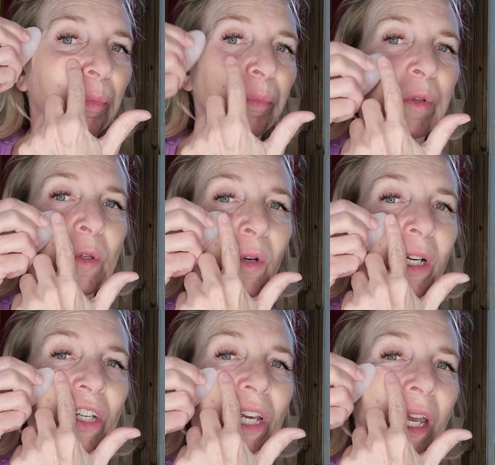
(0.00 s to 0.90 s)

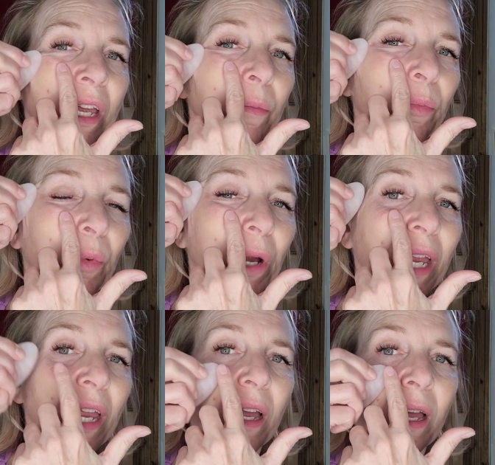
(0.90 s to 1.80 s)
stretching it,
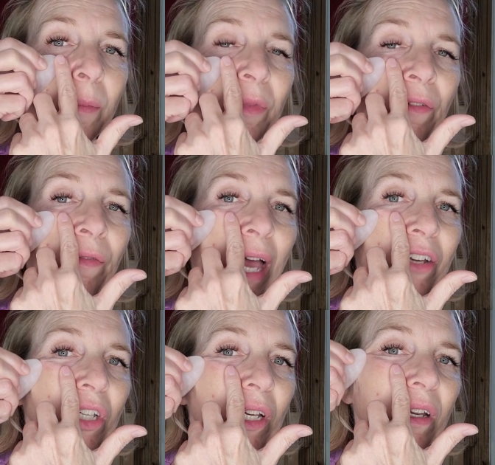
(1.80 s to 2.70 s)
breaking up the
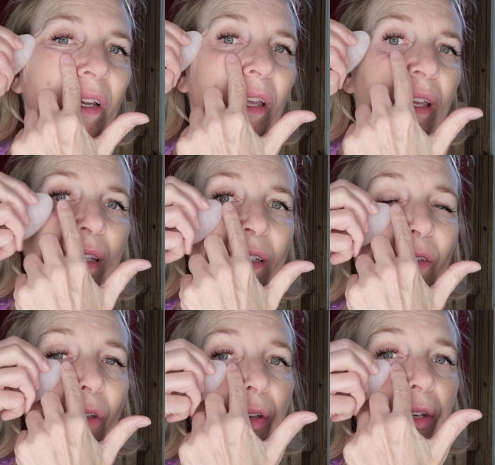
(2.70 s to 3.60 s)
fascia
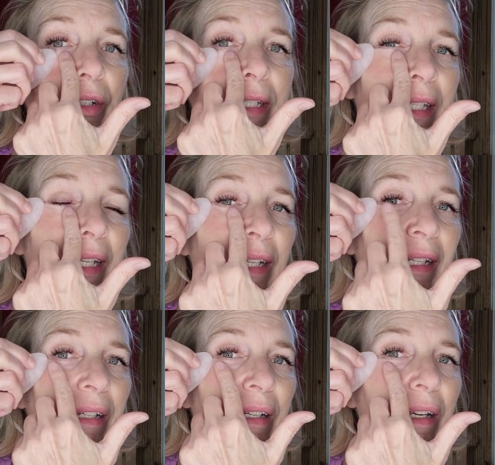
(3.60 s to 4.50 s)
so your
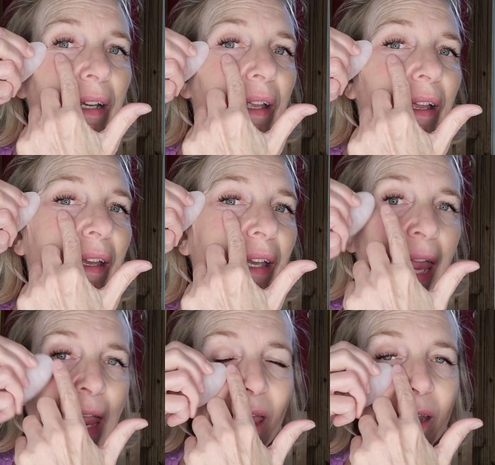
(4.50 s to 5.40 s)
skin
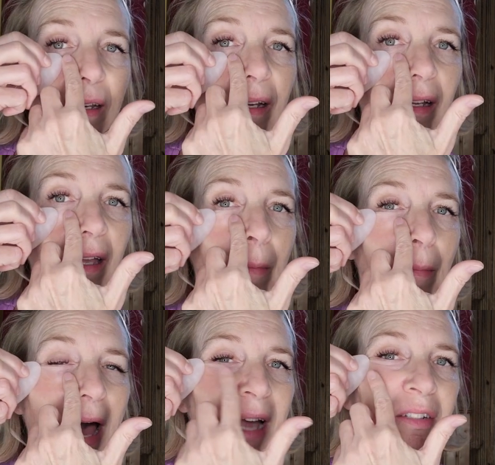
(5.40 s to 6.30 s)
can come
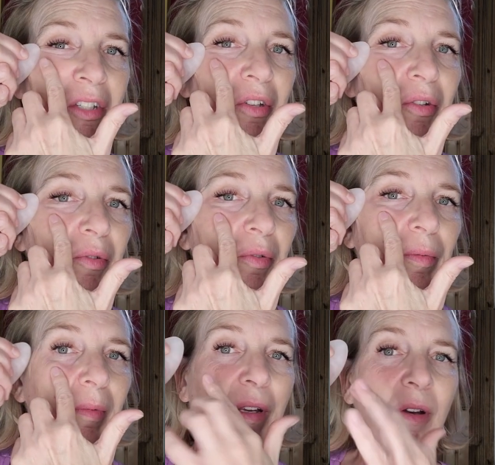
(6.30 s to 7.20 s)
back to,
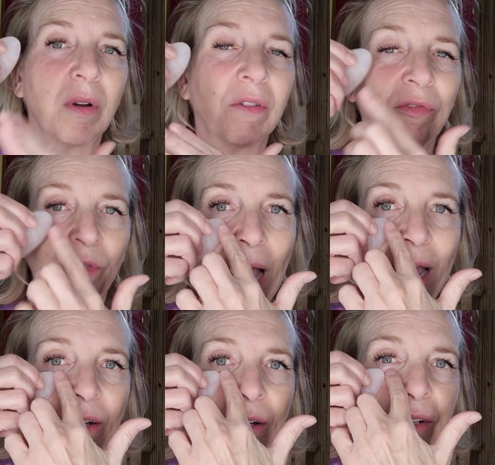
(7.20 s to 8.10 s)
a
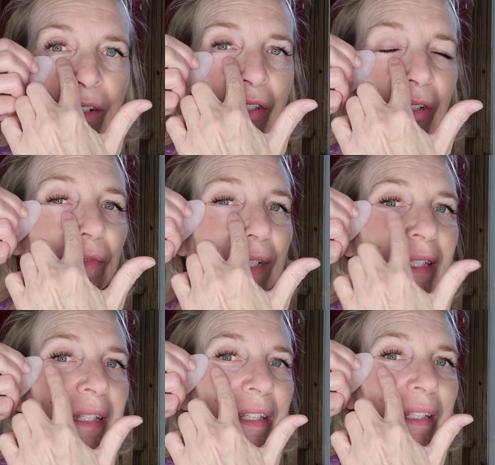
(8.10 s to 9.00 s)
flatter
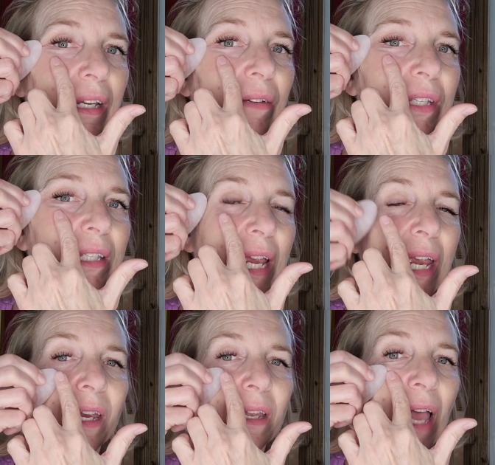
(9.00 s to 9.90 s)
surface instead of
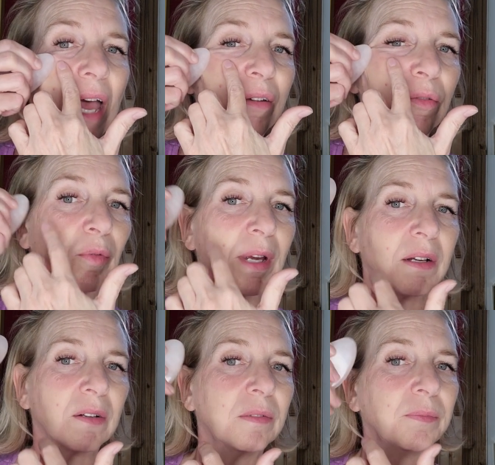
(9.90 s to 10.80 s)
staying in that
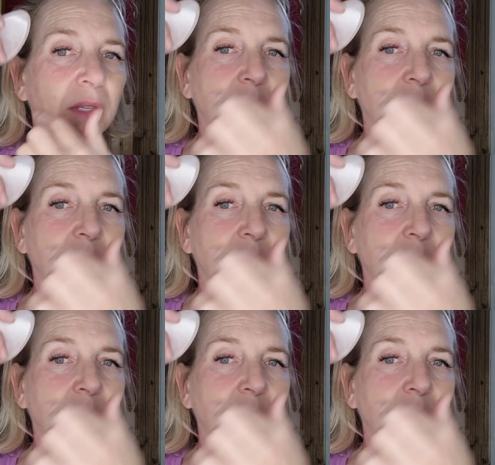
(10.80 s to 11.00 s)
wrinkle.